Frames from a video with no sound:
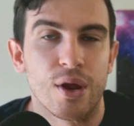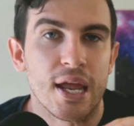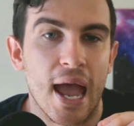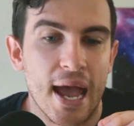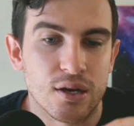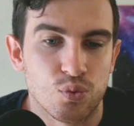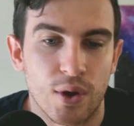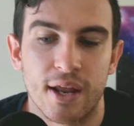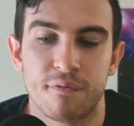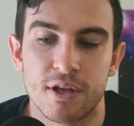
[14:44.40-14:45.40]
And
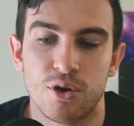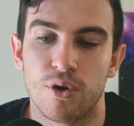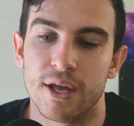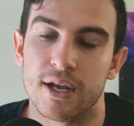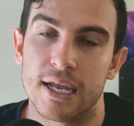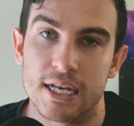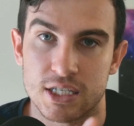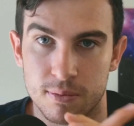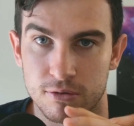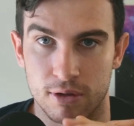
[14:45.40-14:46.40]
whenever you're in an
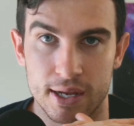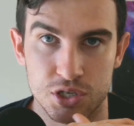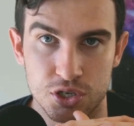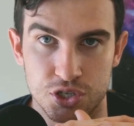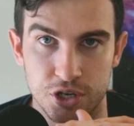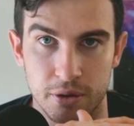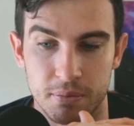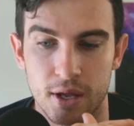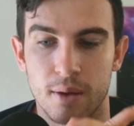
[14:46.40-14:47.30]
intimate relationship,